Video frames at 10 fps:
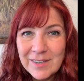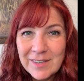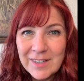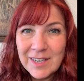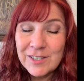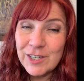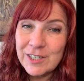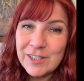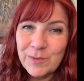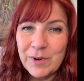
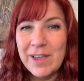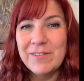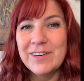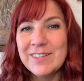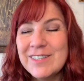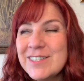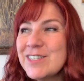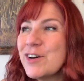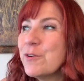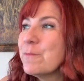exchange that we're having.
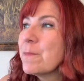So